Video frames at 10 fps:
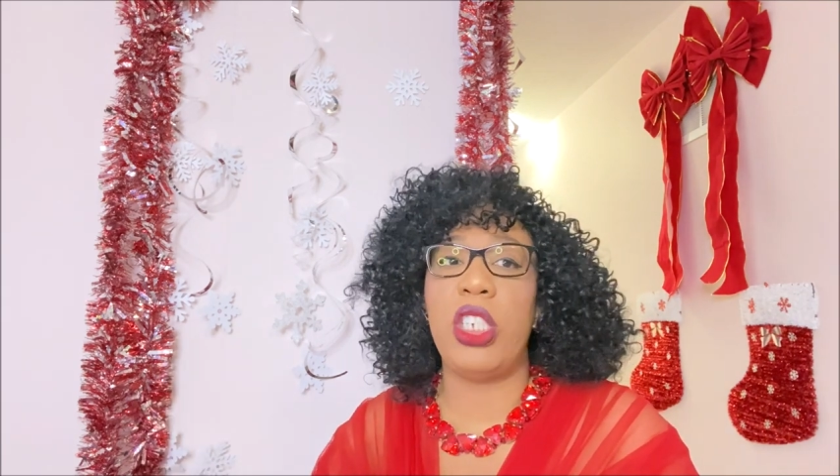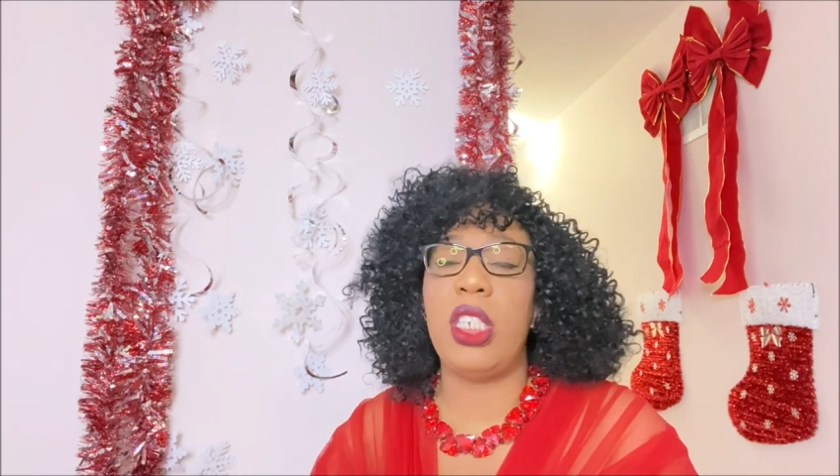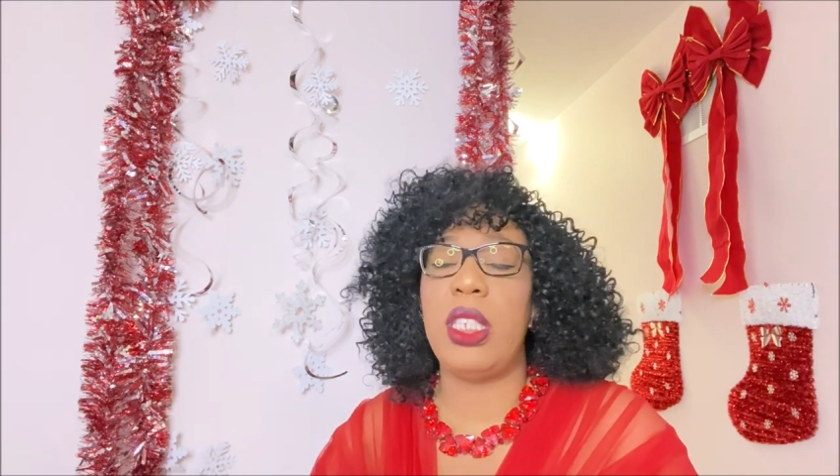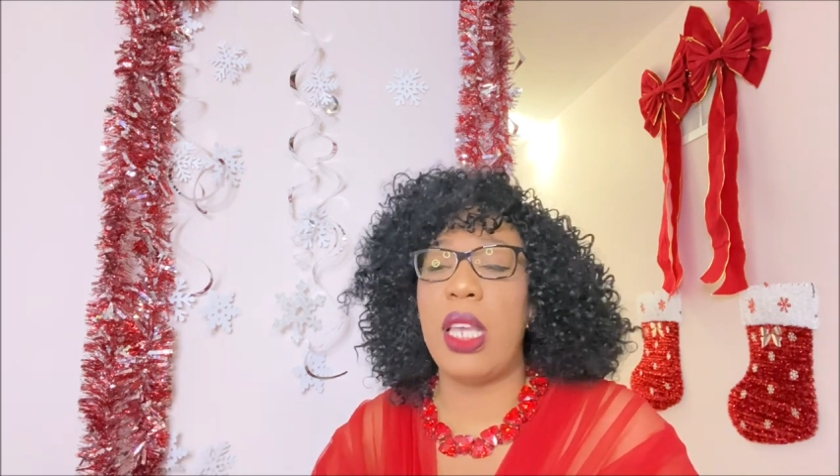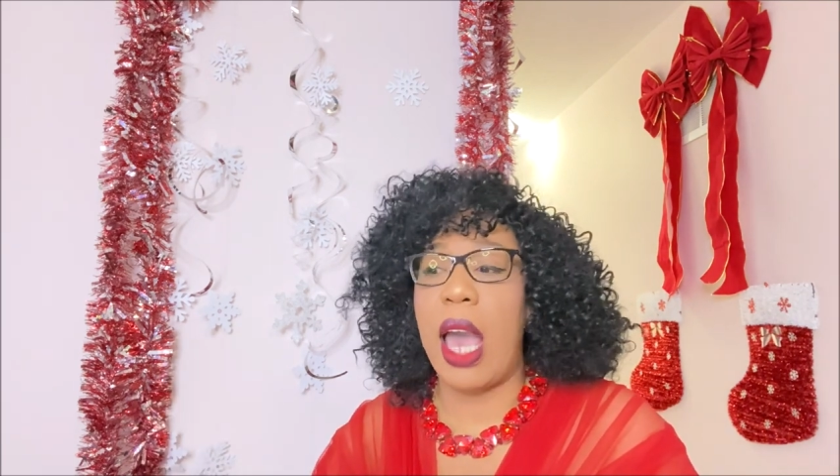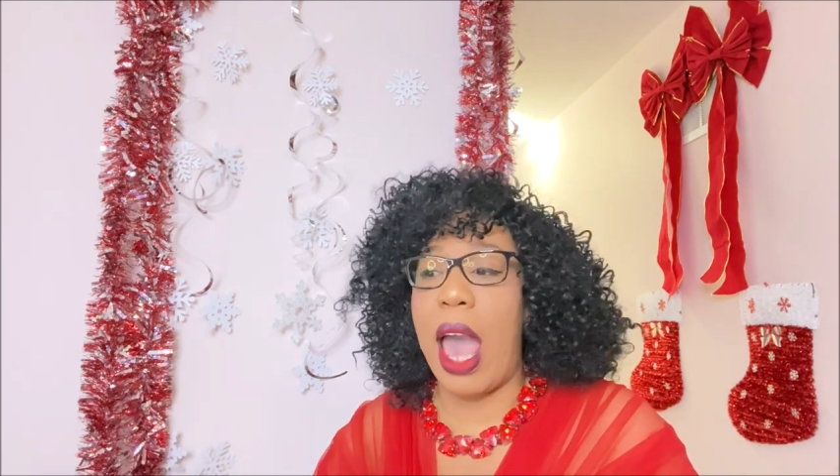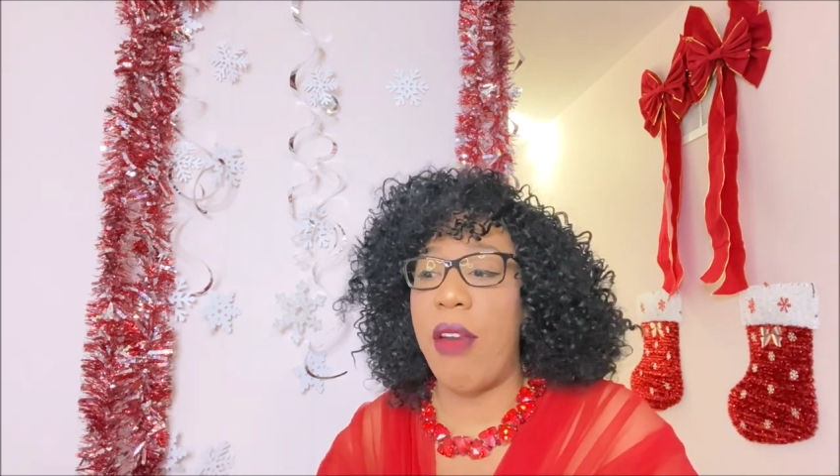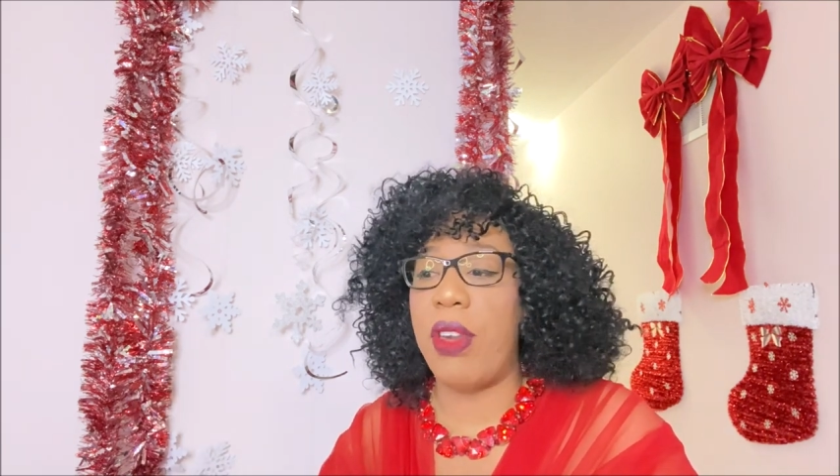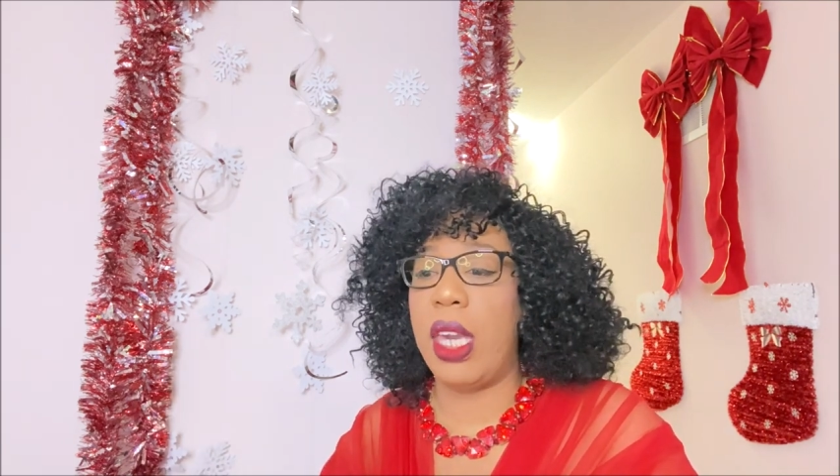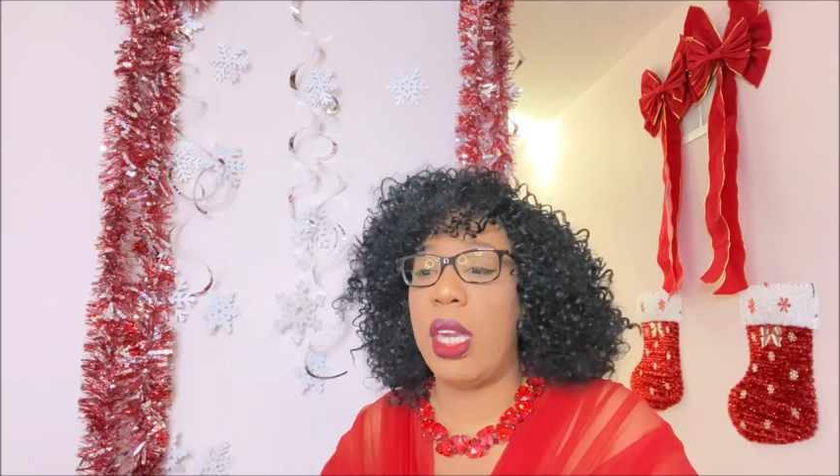she's
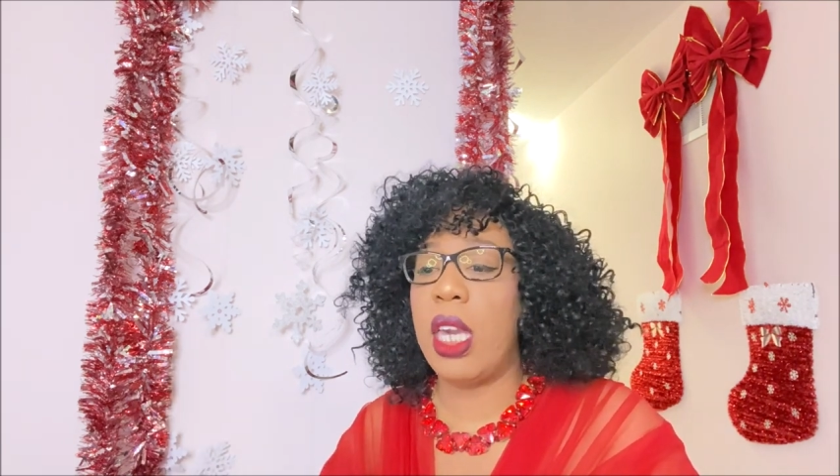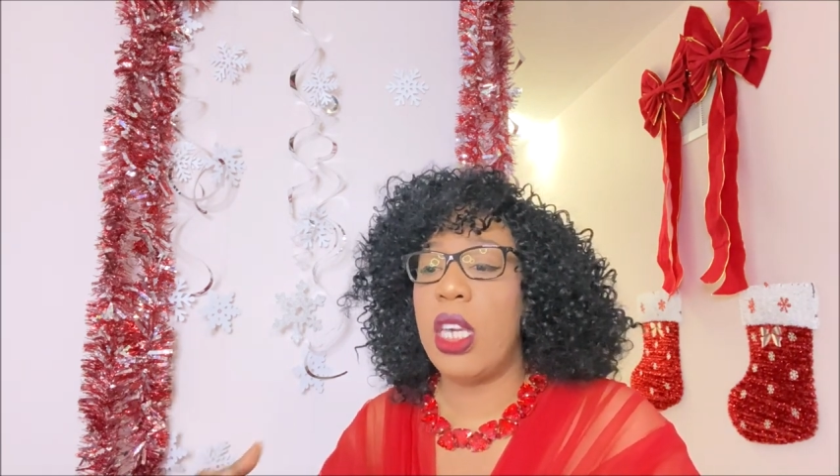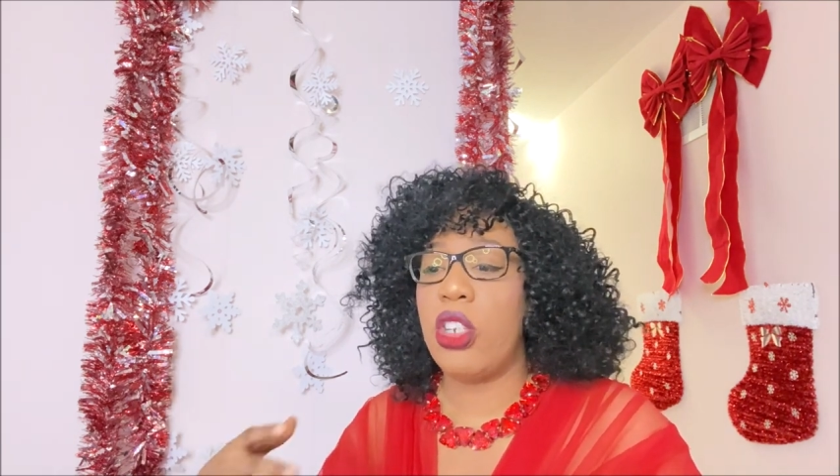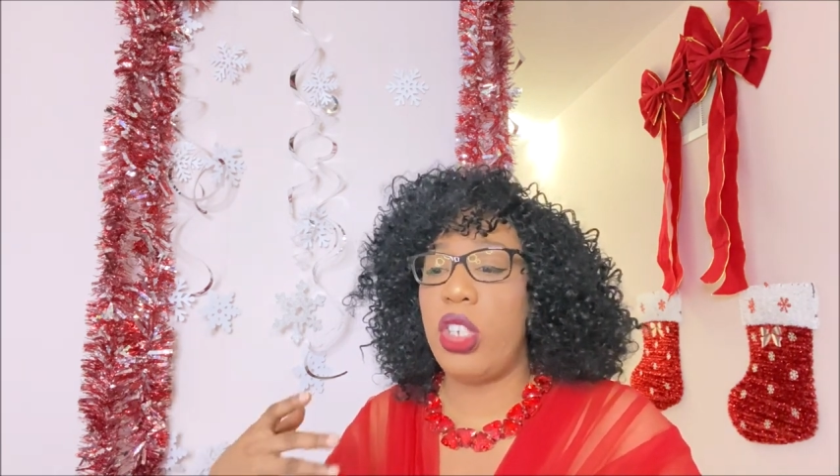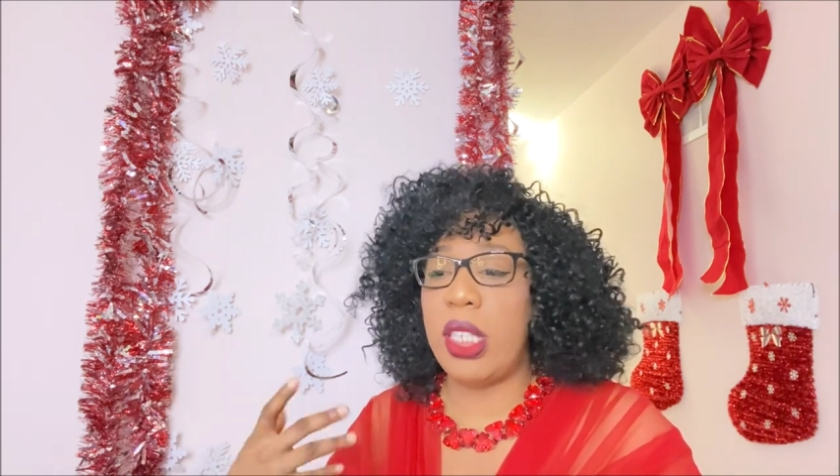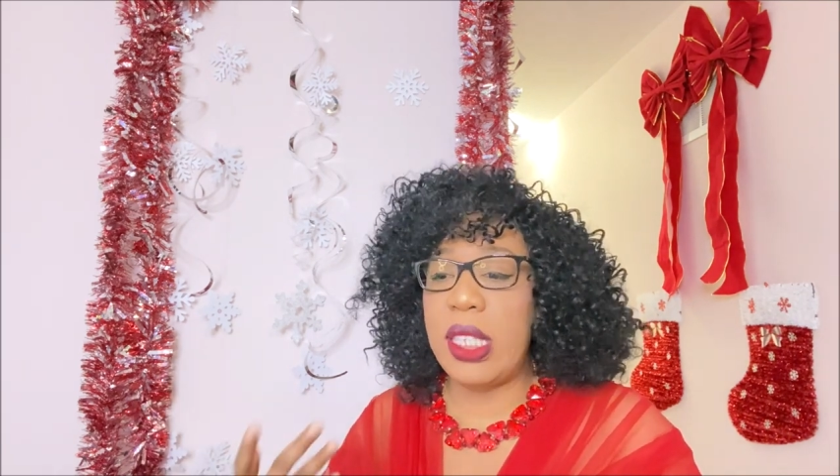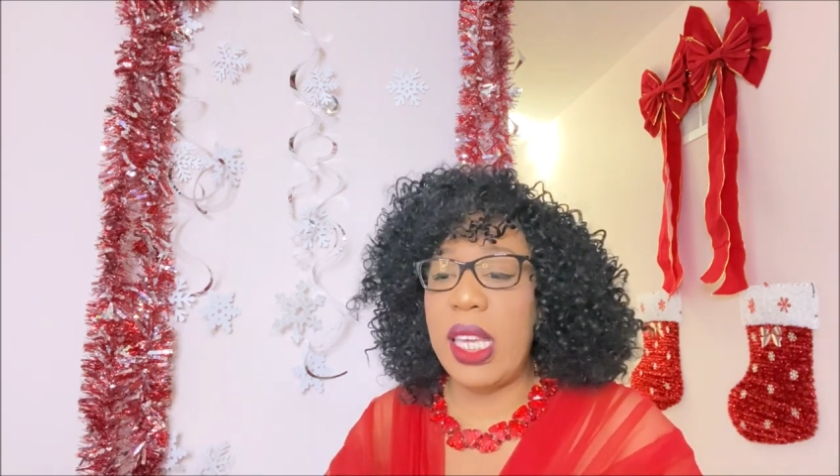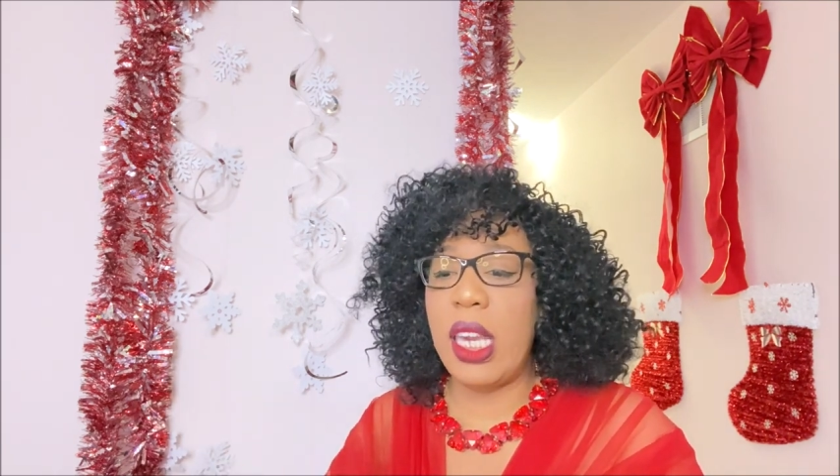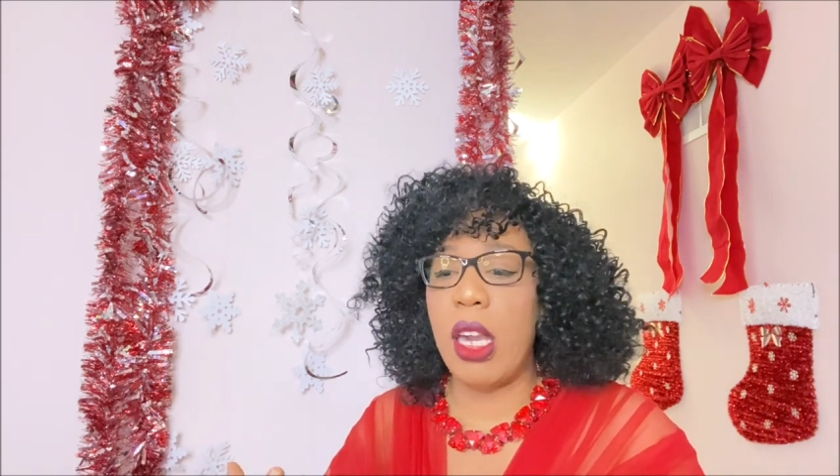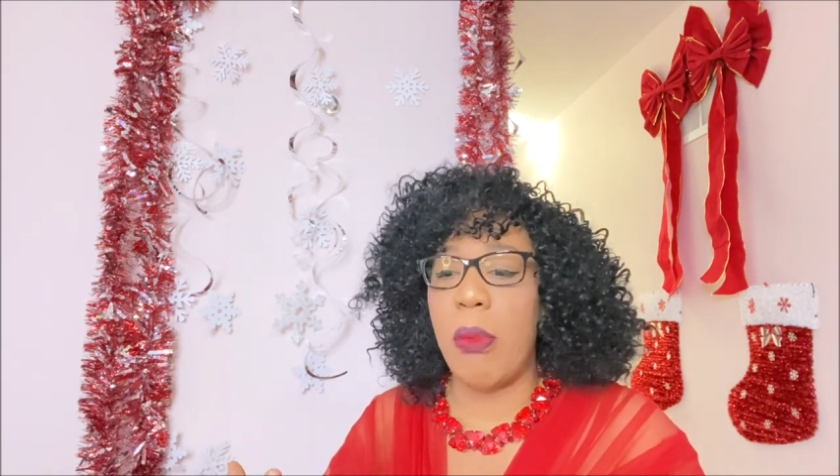
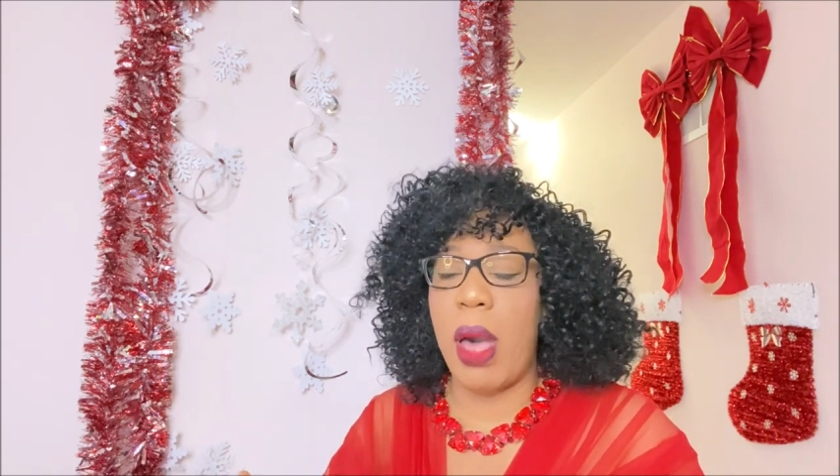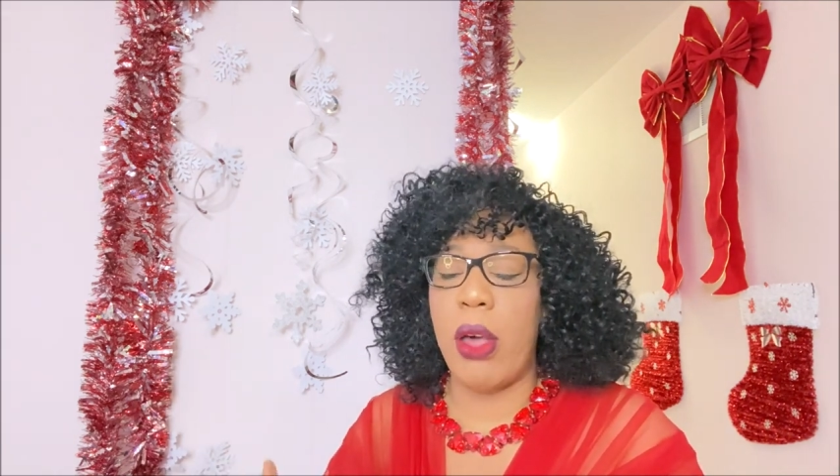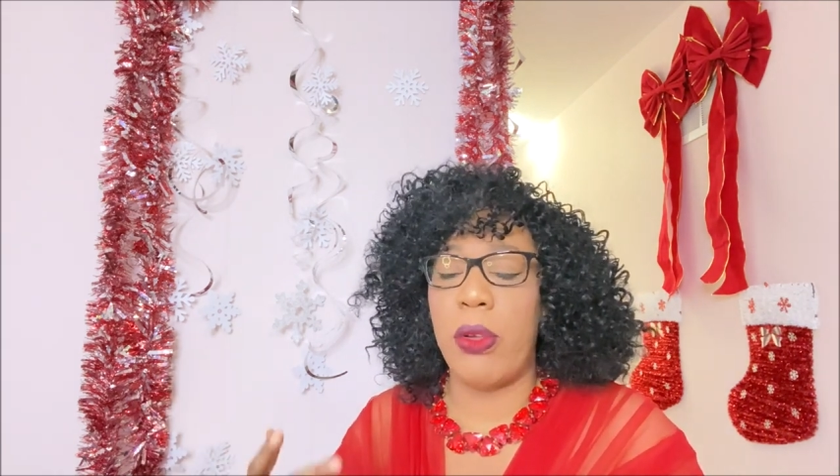thinking about